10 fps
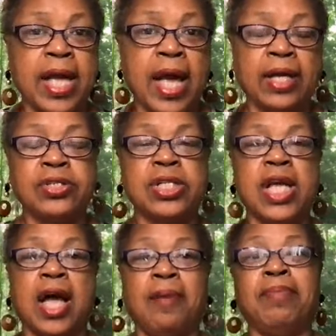Actually,
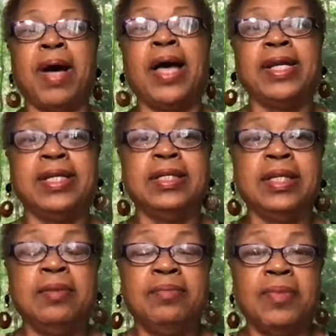our body
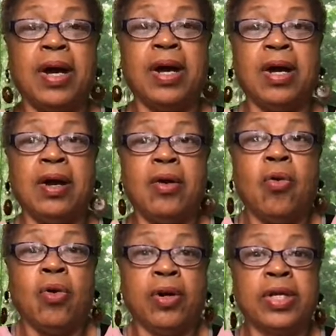
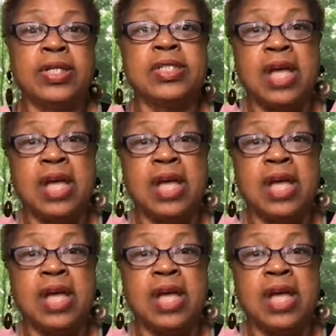organs